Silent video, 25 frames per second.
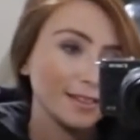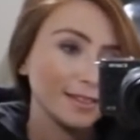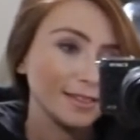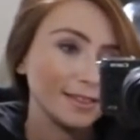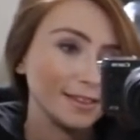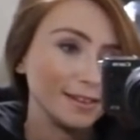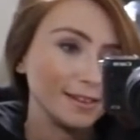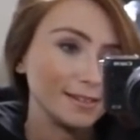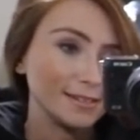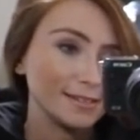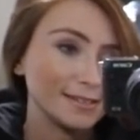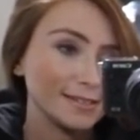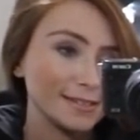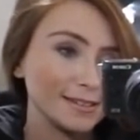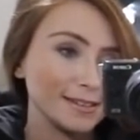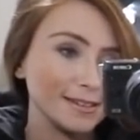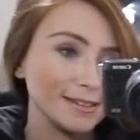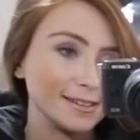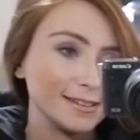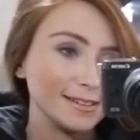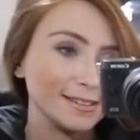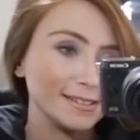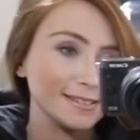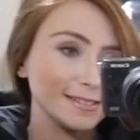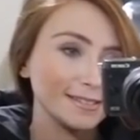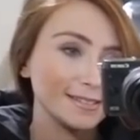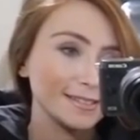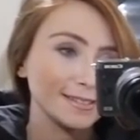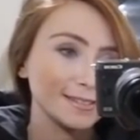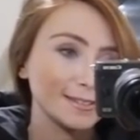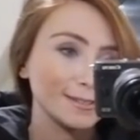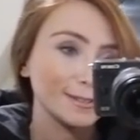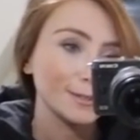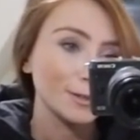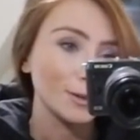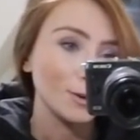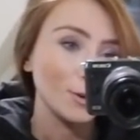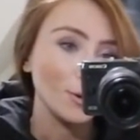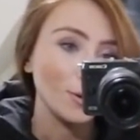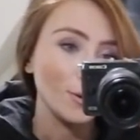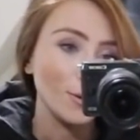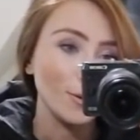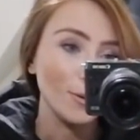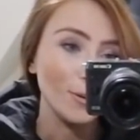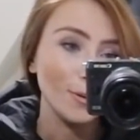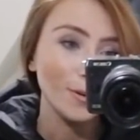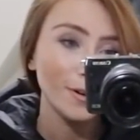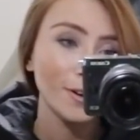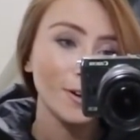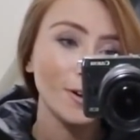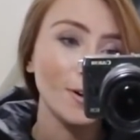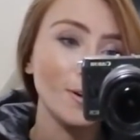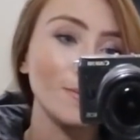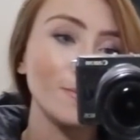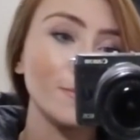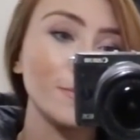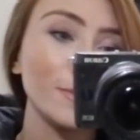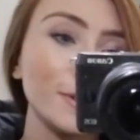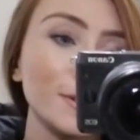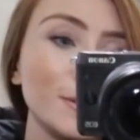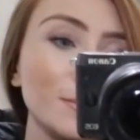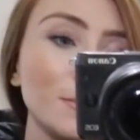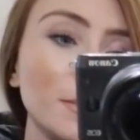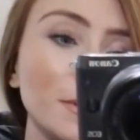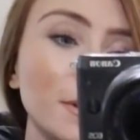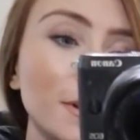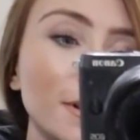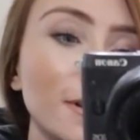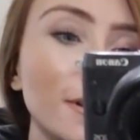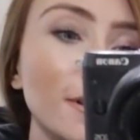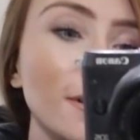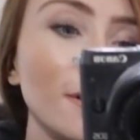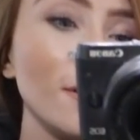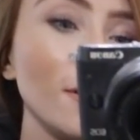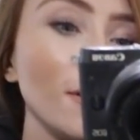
This is so comfortable.